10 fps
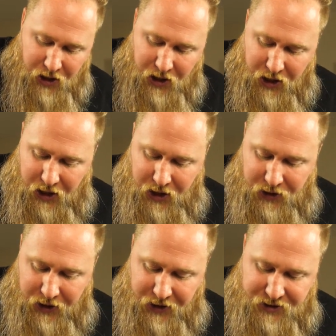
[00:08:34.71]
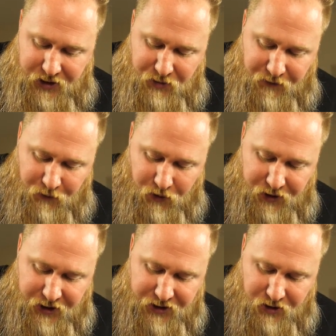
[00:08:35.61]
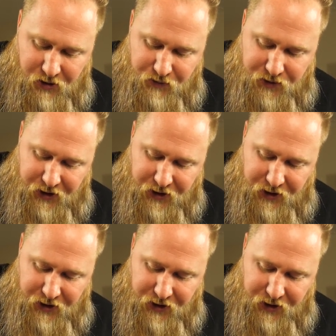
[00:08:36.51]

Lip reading: And like I said before, these are